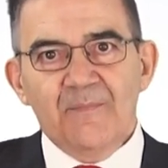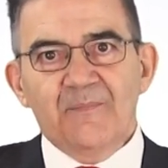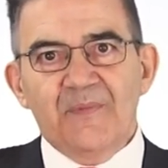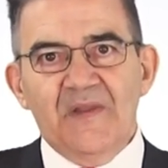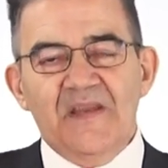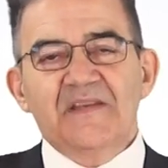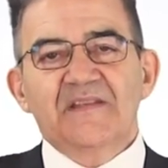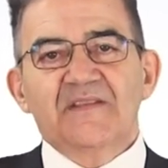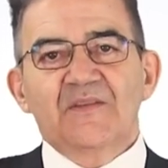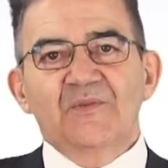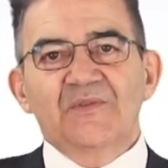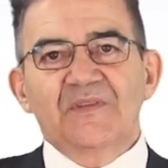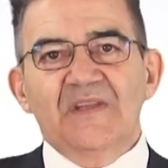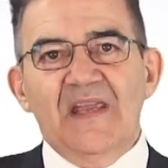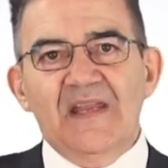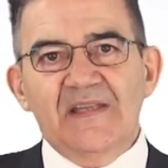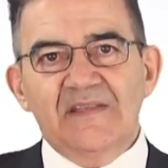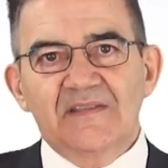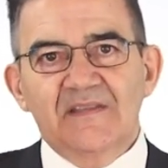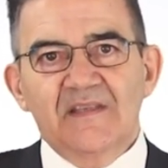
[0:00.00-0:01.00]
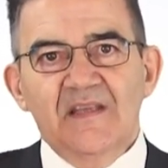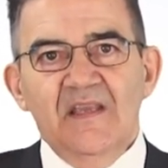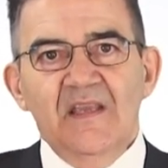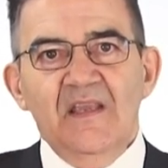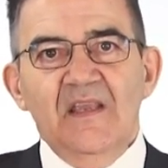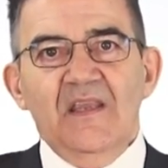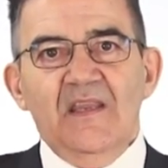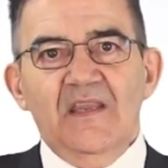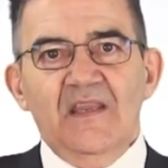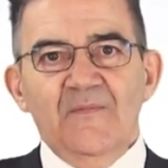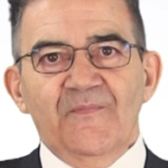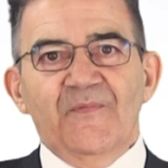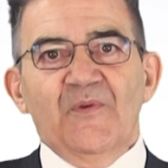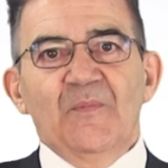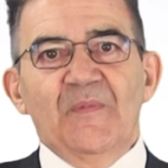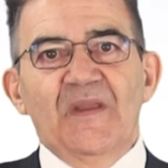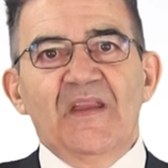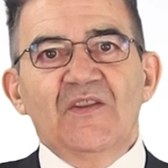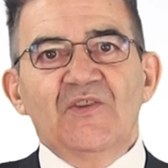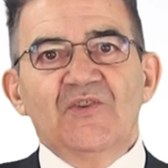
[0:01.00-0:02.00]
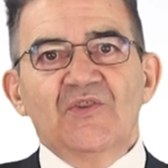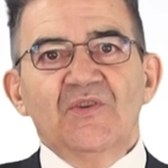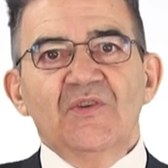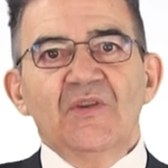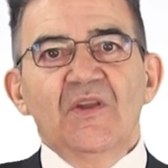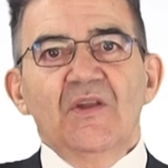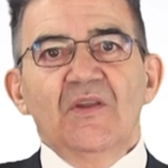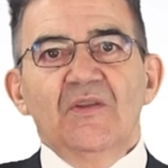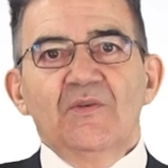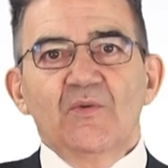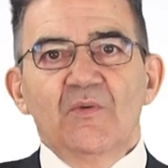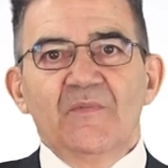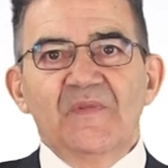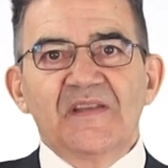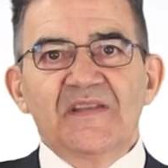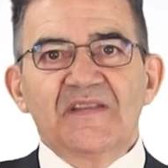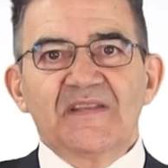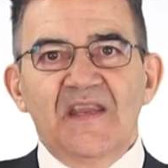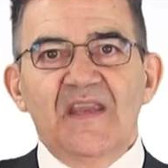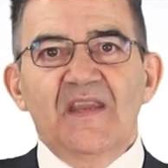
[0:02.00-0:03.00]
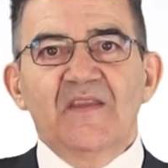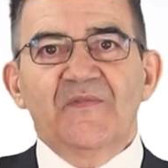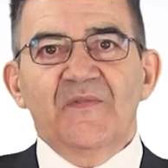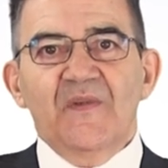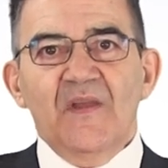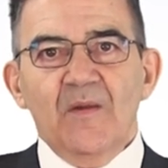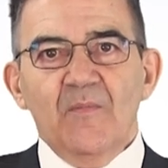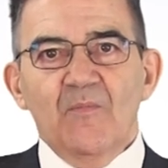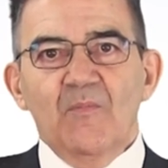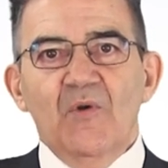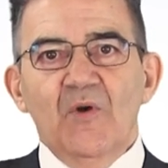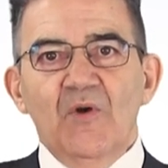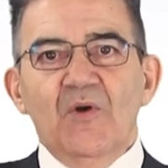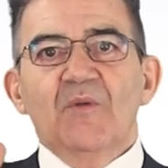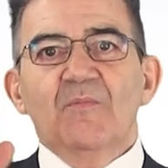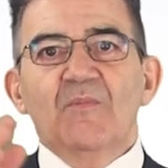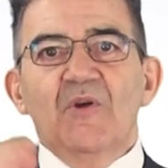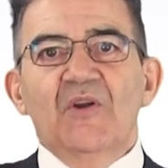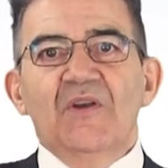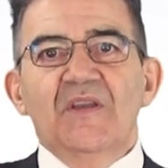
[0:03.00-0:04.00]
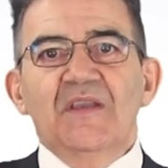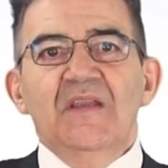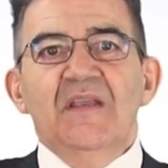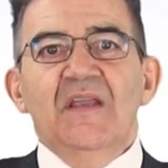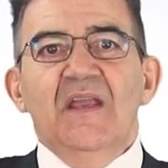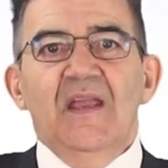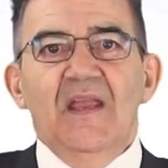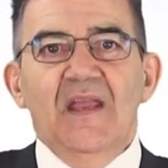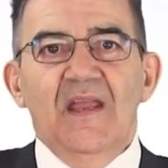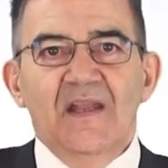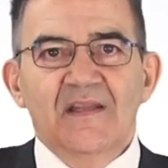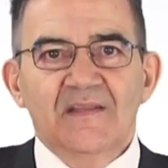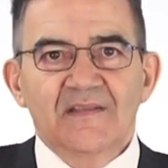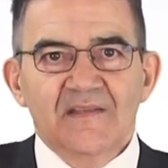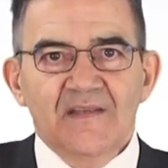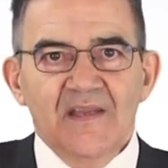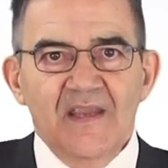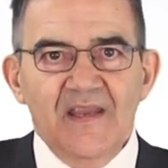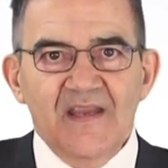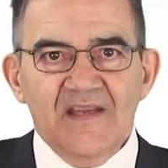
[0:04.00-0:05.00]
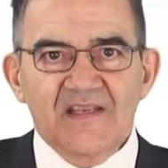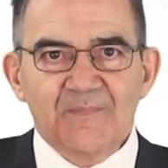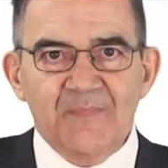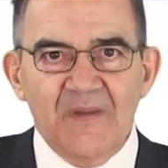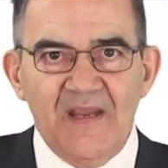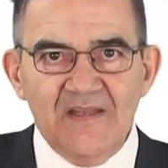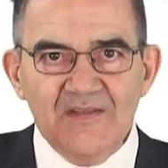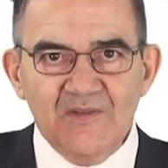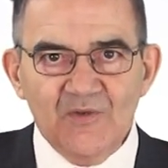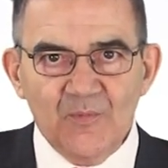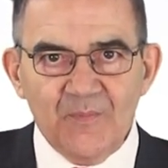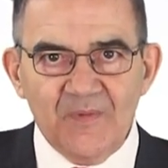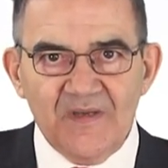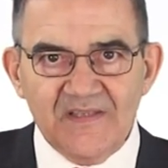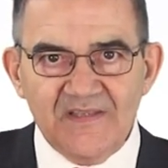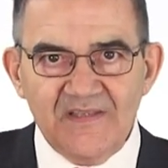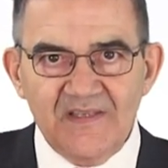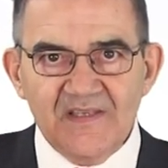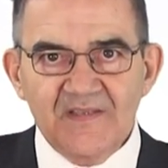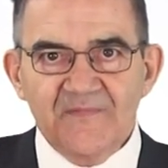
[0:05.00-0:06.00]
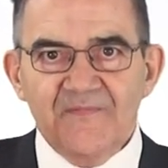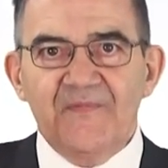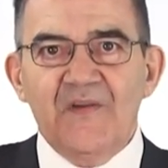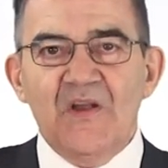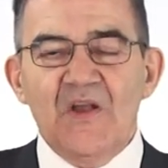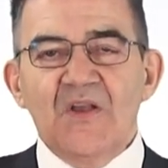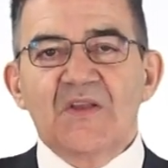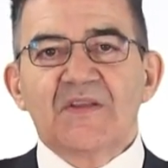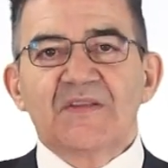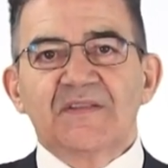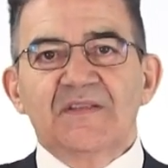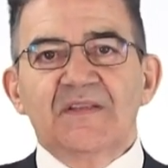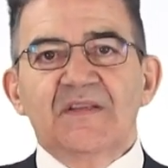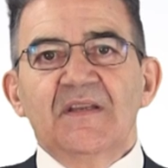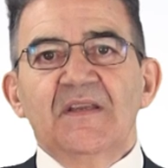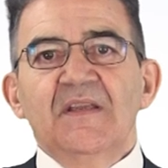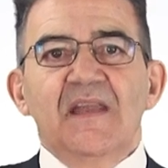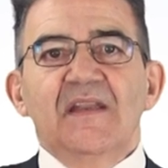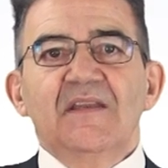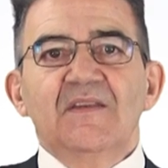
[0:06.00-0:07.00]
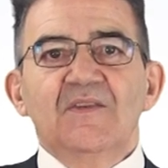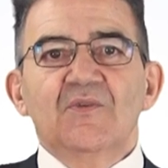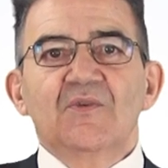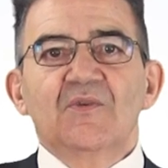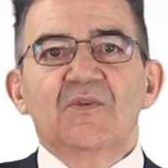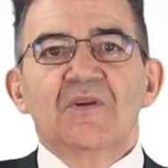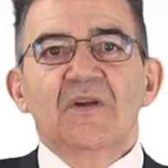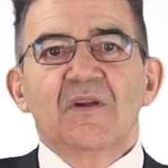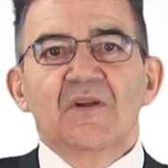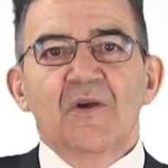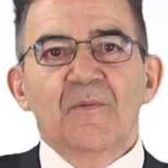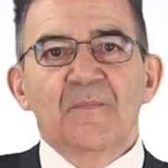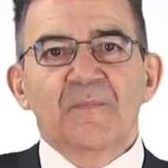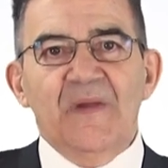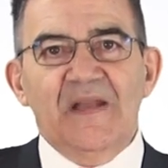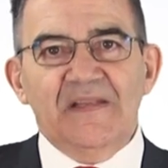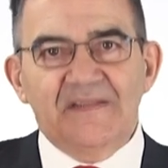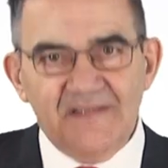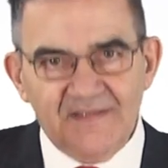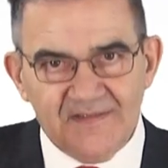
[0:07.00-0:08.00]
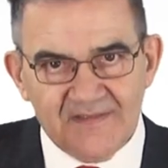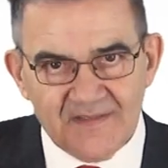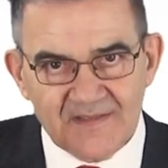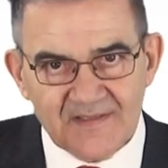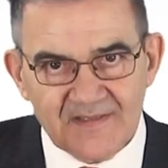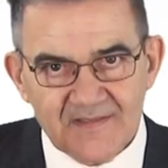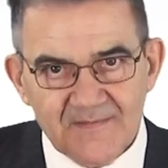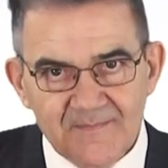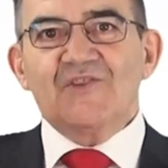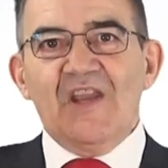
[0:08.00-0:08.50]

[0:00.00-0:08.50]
Based on that information, you will save more money and expand your business faster than your competitors.